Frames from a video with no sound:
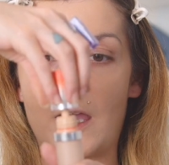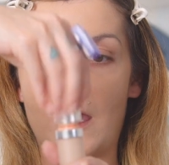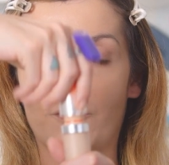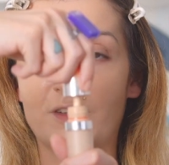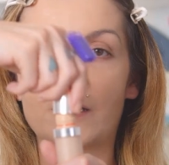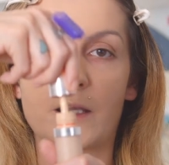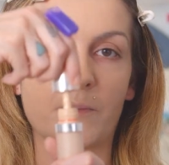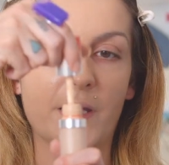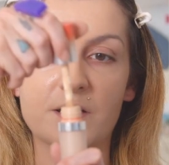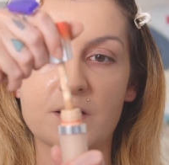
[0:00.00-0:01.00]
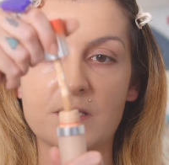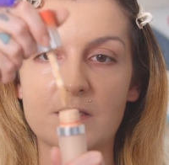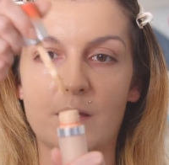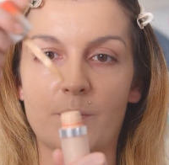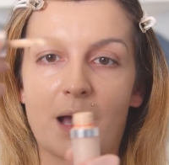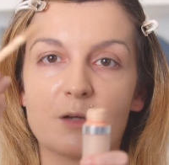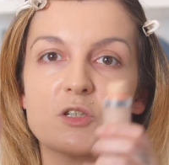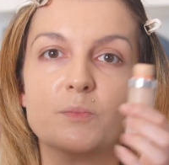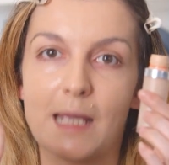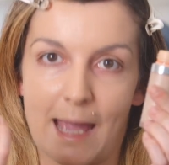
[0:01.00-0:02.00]
I feel like mine is about
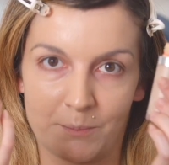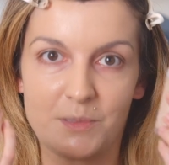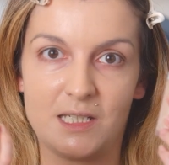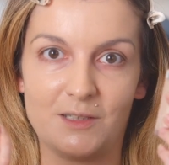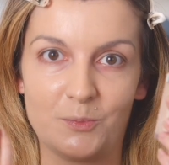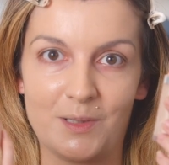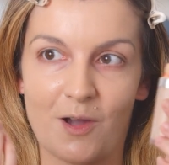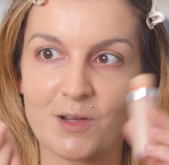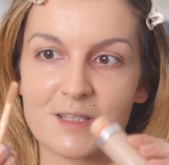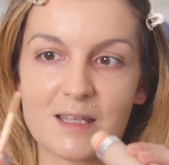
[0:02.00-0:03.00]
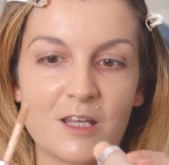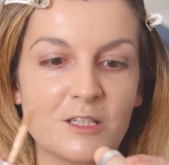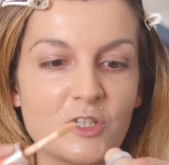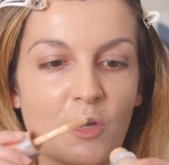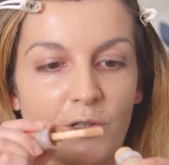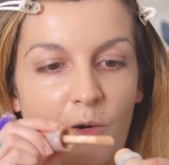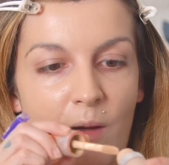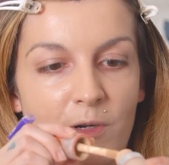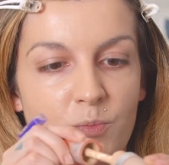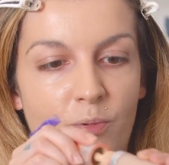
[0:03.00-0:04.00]
to be empty, to be honest. I don't know
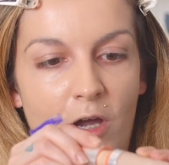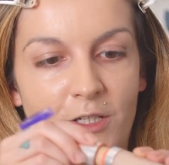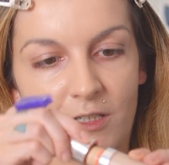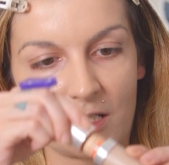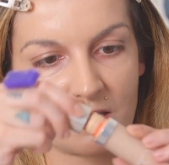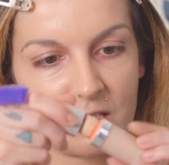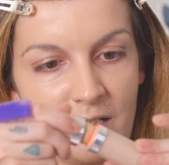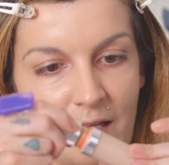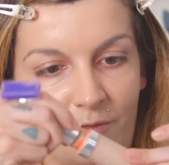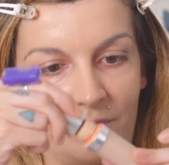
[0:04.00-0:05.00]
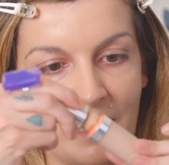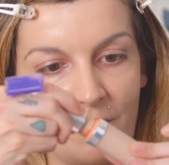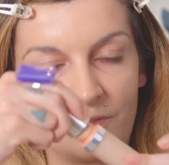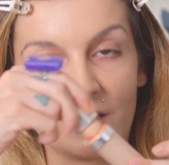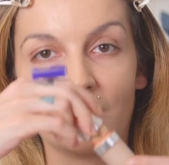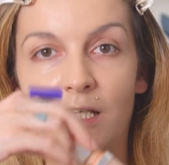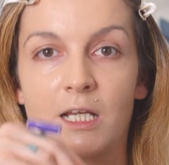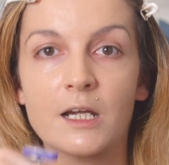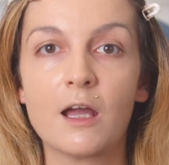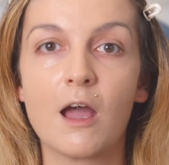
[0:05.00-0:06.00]
how much product I still have left in
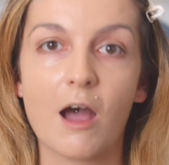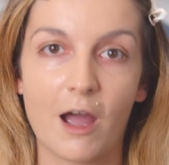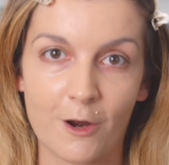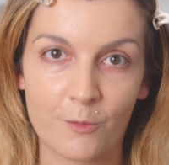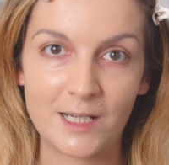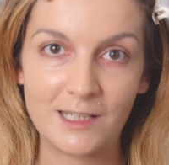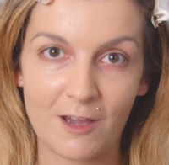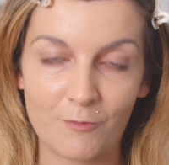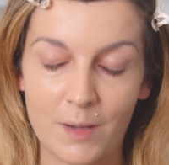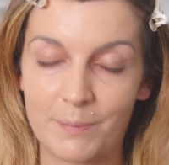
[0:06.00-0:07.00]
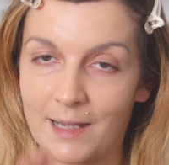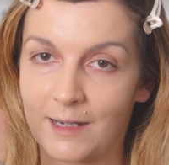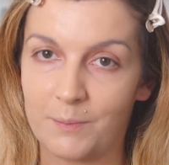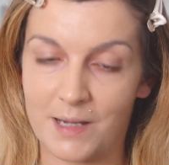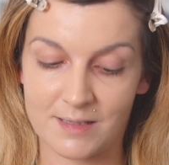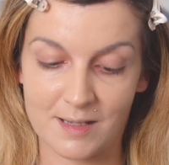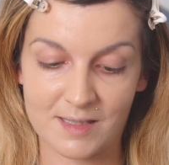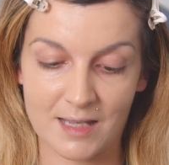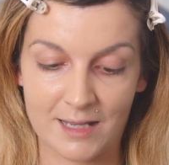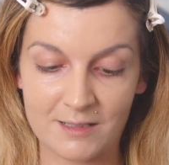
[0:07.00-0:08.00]
here. I already have my backup, as I
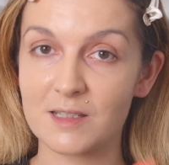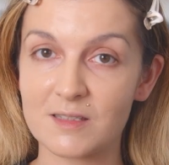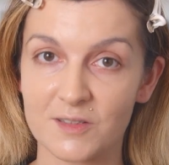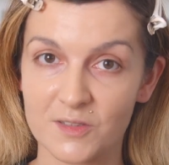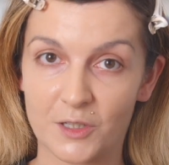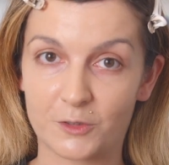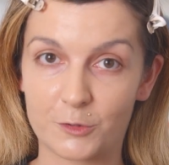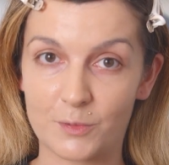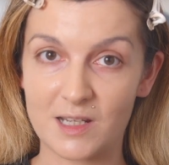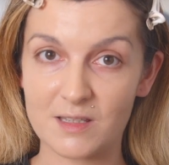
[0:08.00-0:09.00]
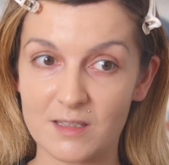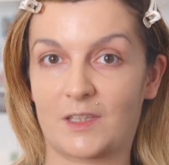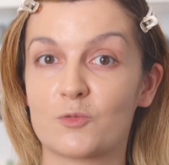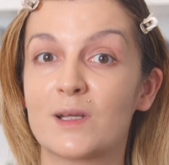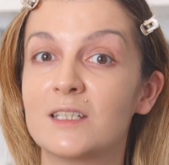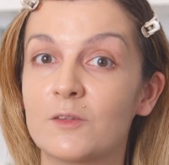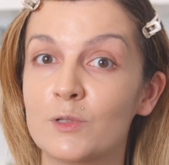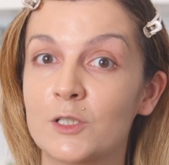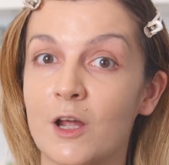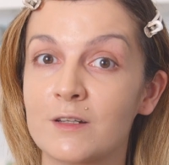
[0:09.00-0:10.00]
said. This does not crease.
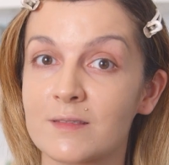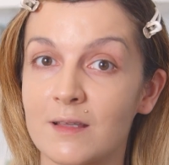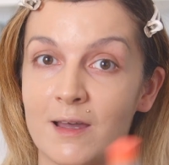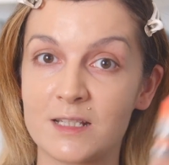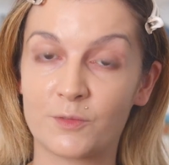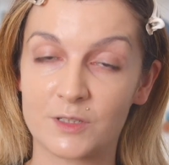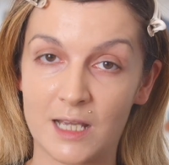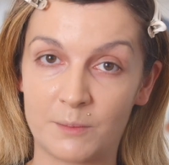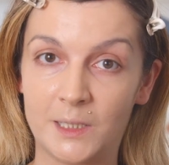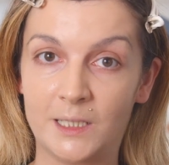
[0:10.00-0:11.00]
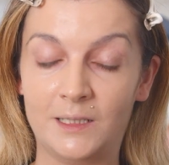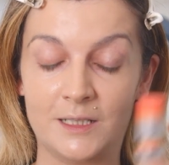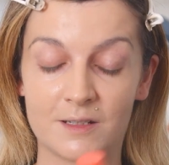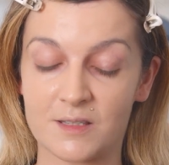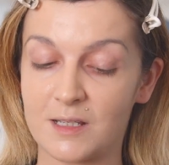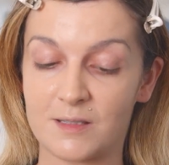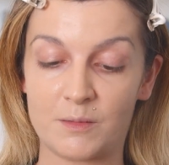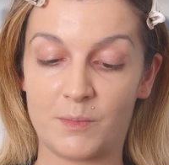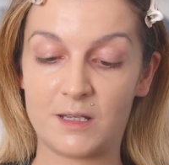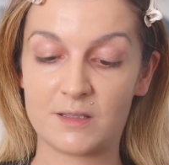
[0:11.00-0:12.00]
twenty-three dollars, guys, for ten milliliters. It's
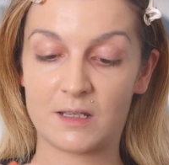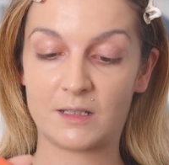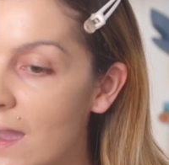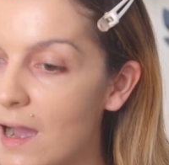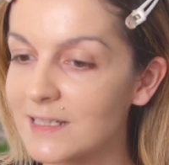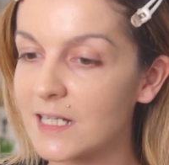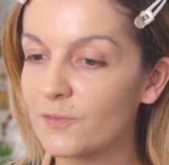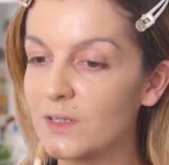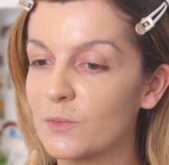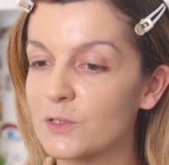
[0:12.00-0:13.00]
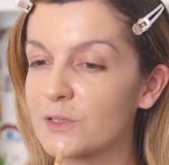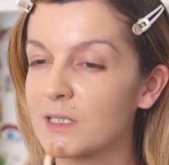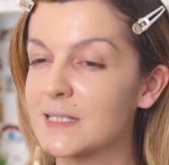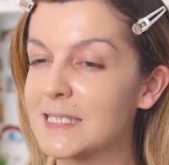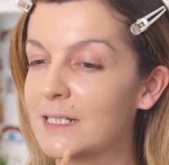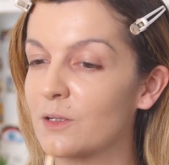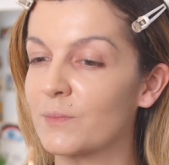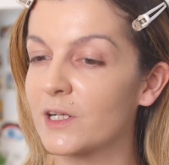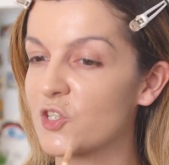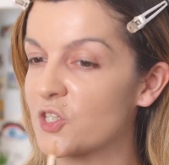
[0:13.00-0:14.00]
amazing. I definitely want to conceal on
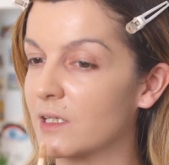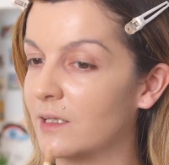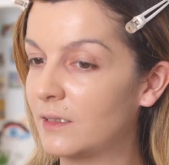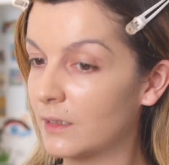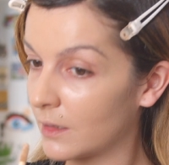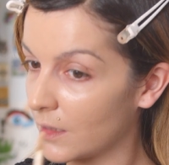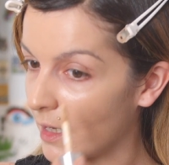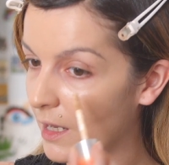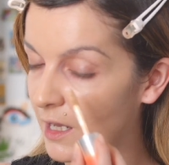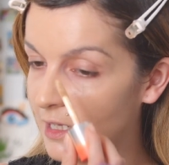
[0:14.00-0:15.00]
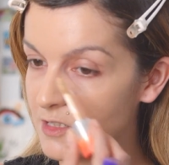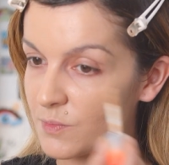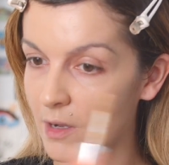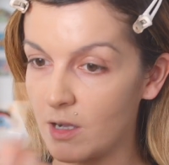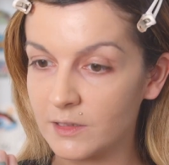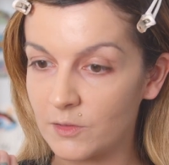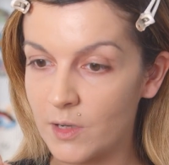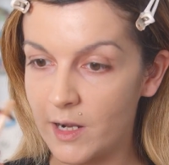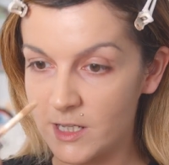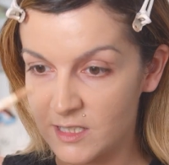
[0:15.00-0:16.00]
my chin and my under
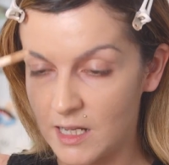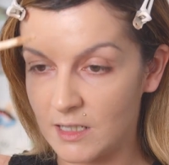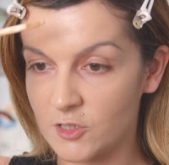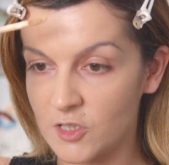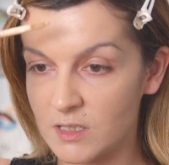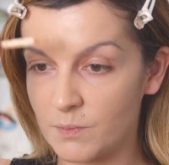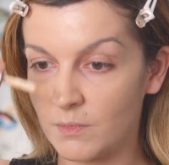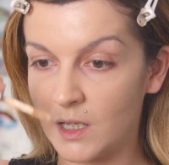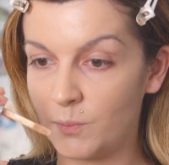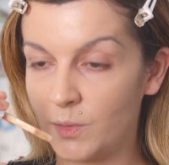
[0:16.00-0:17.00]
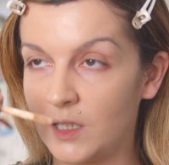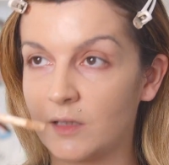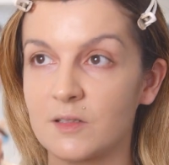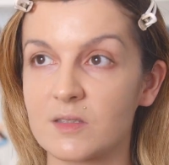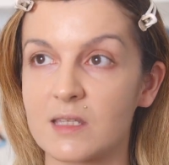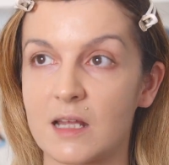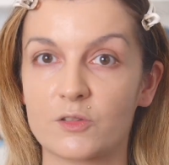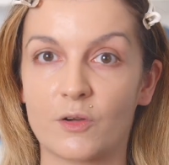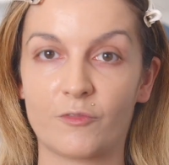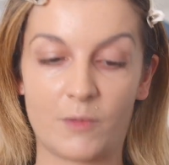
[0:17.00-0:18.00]
eyes and just maybe the
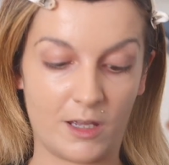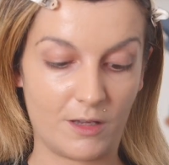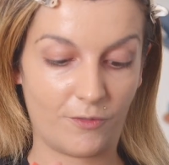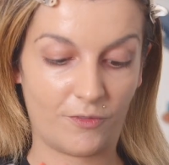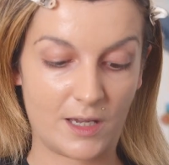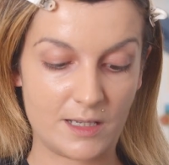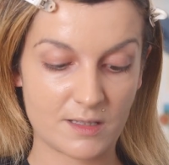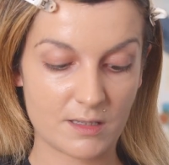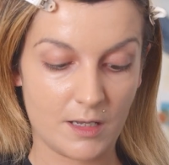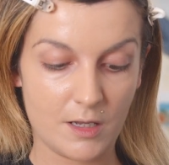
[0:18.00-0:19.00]
center of my face.